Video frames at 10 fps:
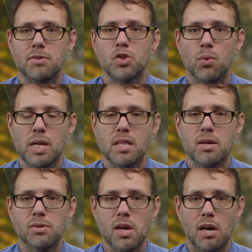joining
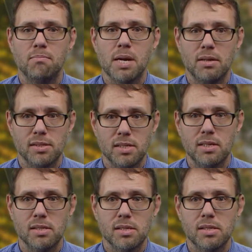those compound
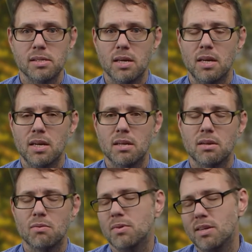sentences.
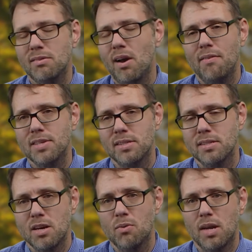And you obviously
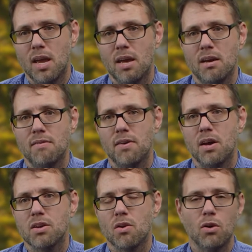don't want to have
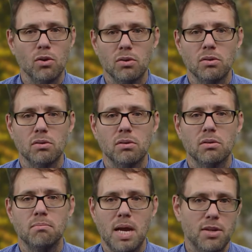your whole
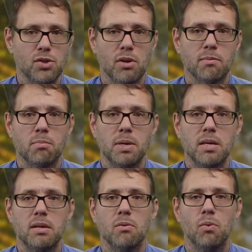manuscript to
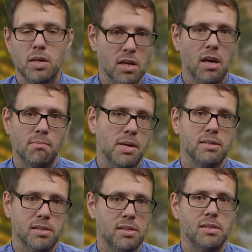be one
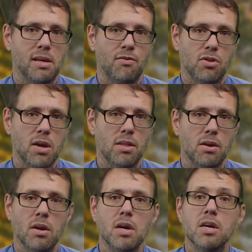compound sentence after the other.